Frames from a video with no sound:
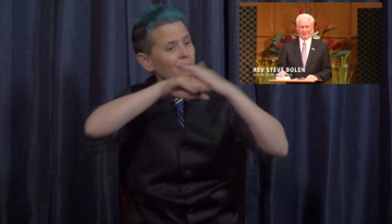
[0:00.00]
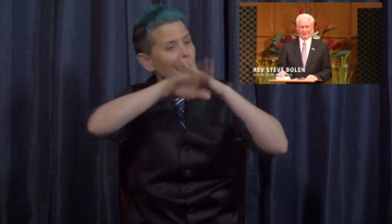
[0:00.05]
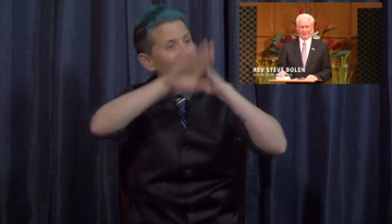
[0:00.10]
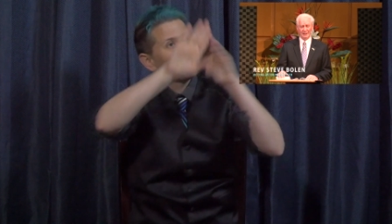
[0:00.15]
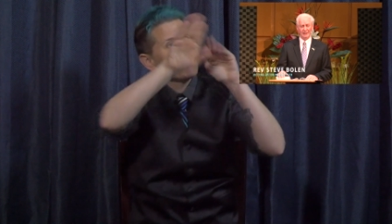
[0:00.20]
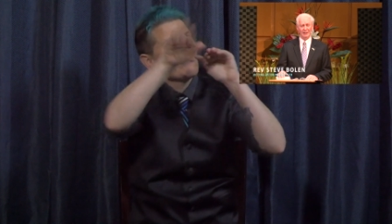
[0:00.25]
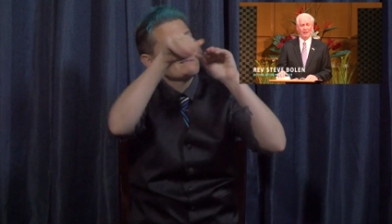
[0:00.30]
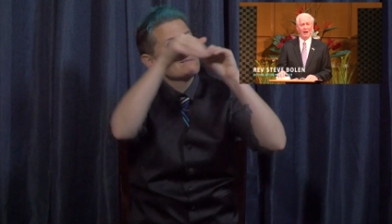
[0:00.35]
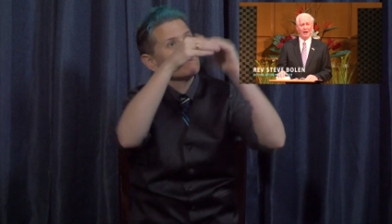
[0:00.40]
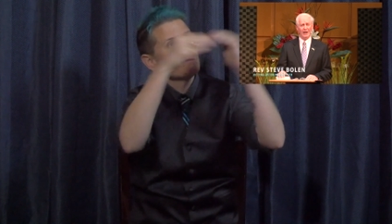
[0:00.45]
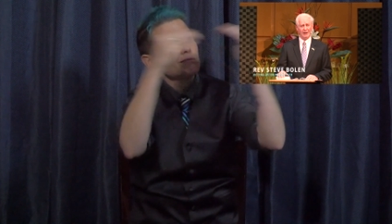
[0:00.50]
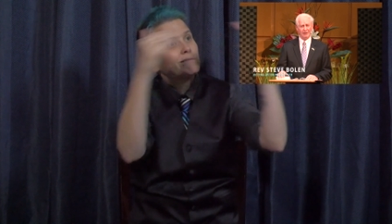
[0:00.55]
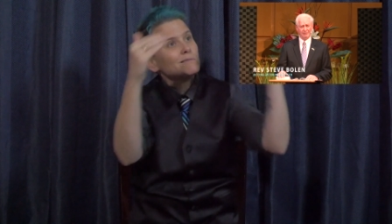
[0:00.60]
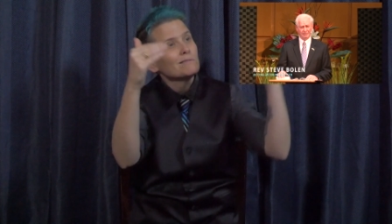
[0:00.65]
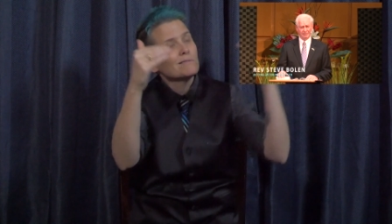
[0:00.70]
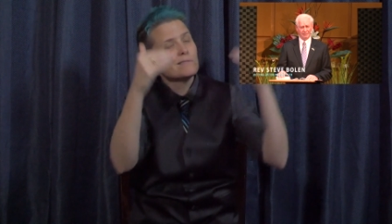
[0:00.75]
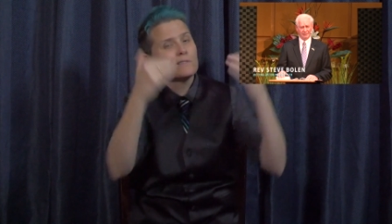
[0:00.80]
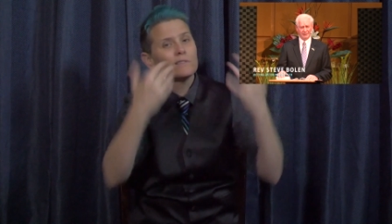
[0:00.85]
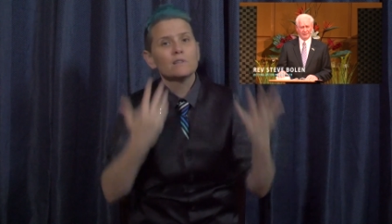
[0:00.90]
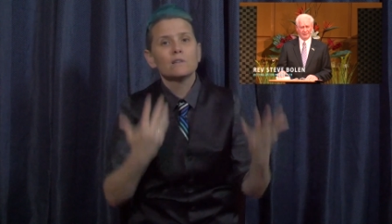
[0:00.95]
life,
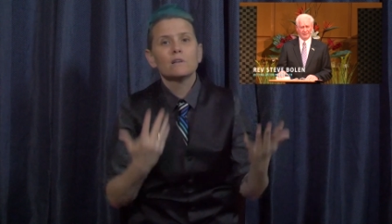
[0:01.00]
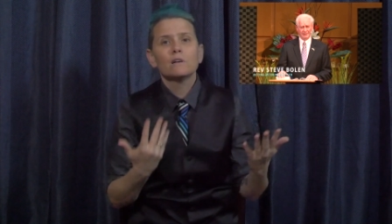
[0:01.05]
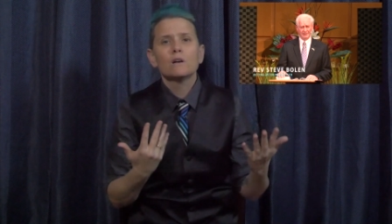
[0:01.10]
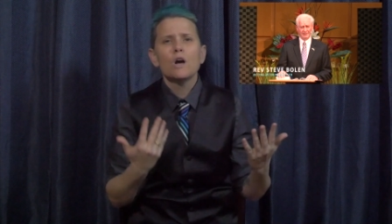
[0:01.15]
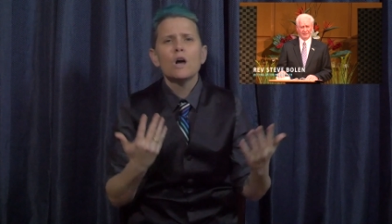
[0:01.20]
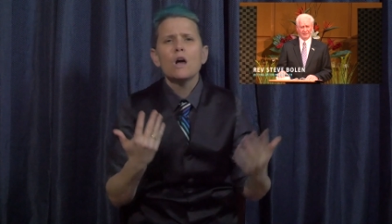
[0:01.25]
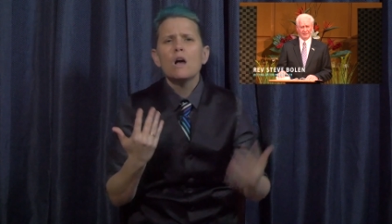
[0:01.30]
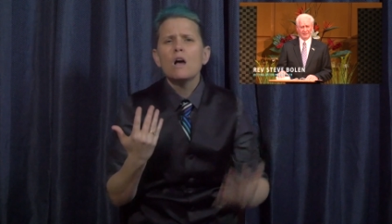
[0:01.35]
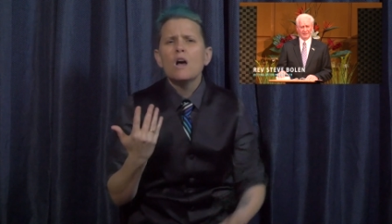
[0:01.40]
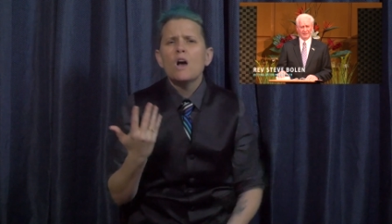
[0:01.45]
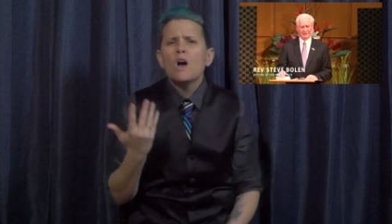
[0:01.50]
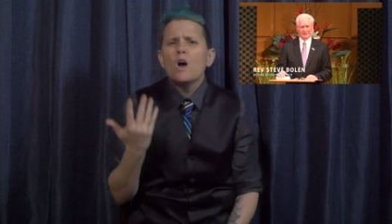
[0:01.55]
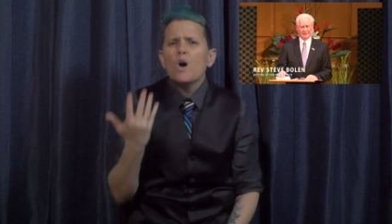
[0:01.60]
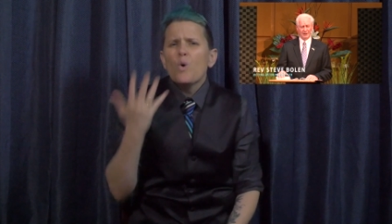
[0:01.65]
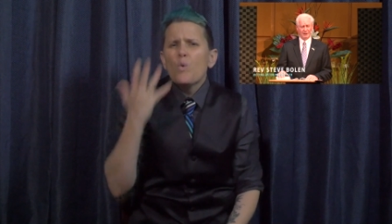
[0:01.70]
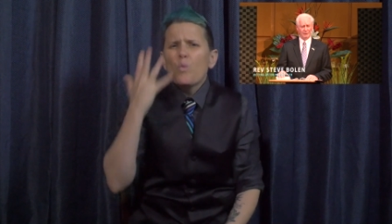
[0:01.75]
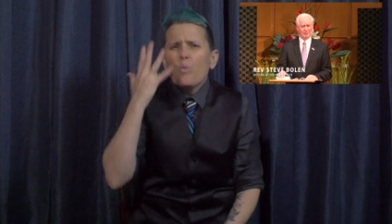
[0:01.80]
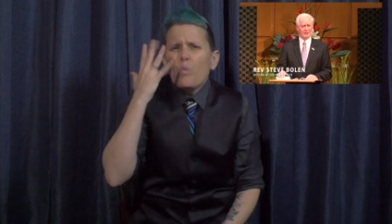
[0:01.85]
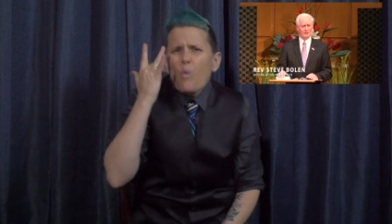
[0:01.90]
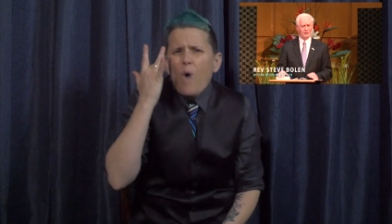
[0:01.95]

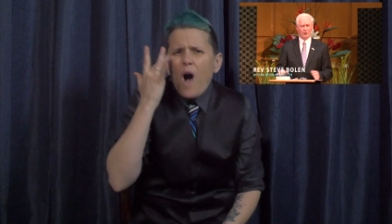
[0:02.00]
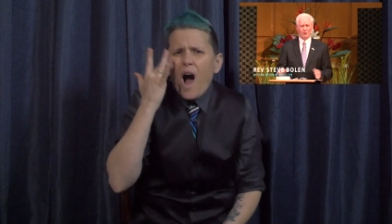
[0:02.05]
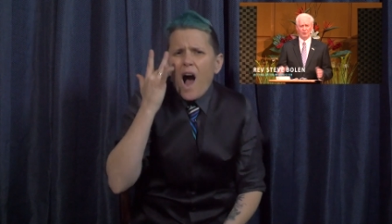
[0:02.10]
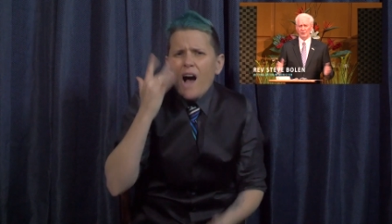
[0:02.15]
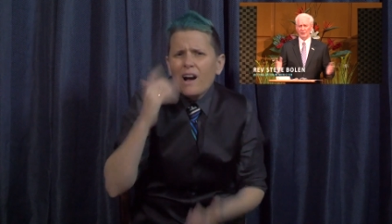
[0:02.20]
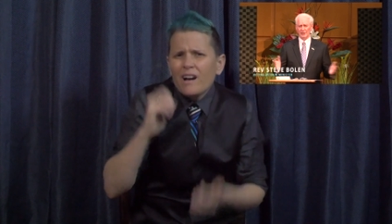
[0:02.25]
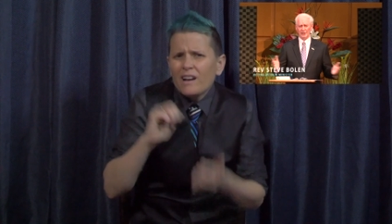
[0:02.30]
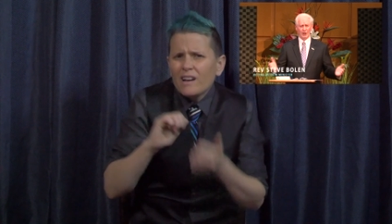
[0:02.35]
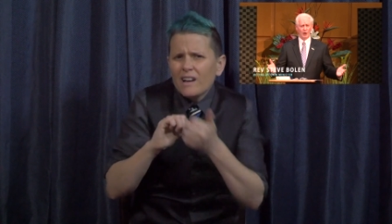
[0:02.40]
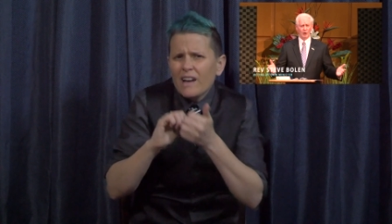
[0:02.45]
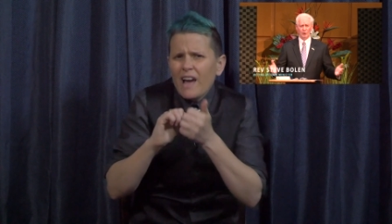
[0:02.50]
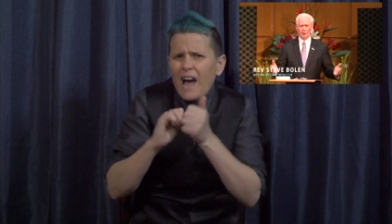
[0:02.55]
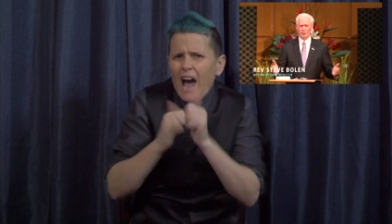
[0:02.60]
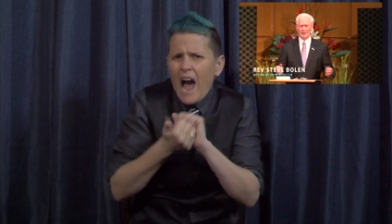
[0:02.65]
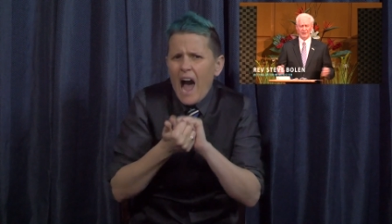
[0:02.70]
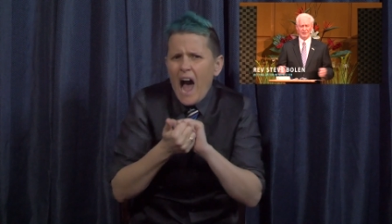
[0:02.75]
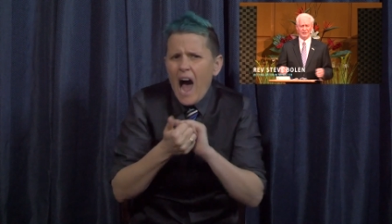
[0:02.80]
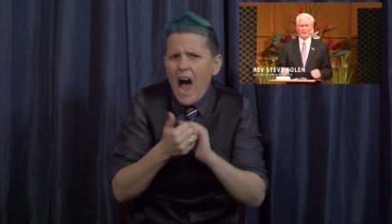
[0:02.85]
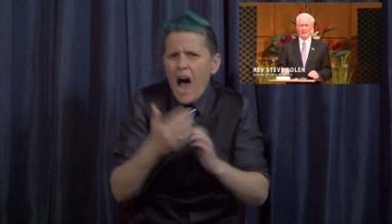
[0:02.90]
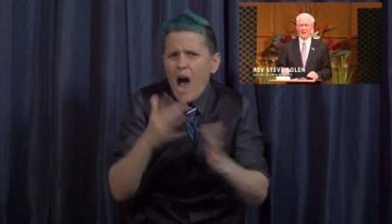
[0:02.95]
there is only
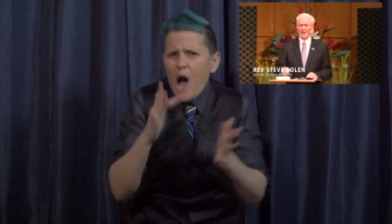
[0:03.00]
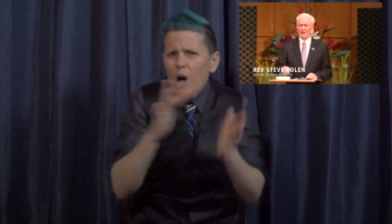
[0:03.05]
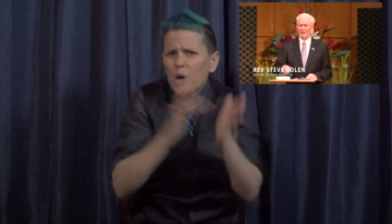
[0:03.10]
wholeness,